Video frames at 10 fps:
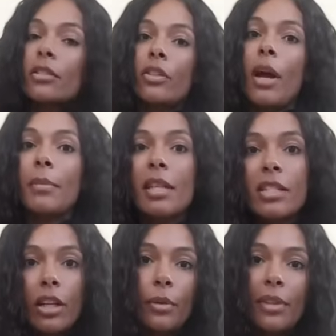So I'm going
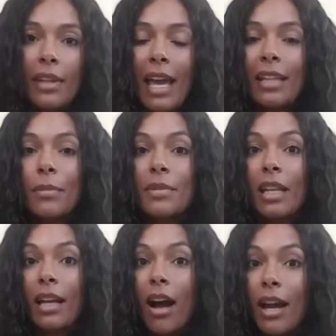to start with the items
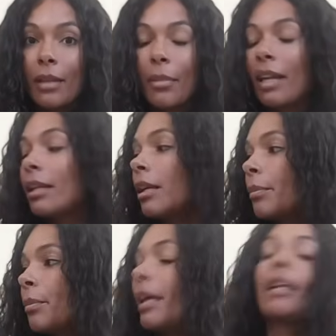that I got in my
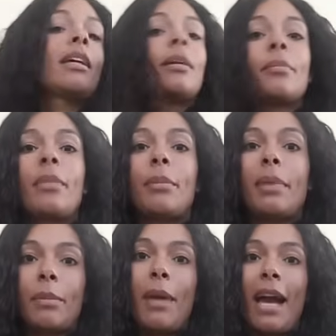
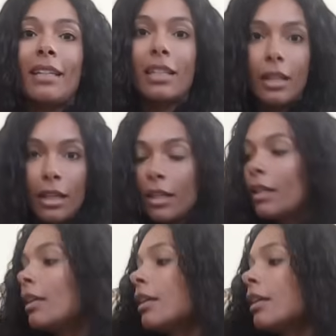big pack here.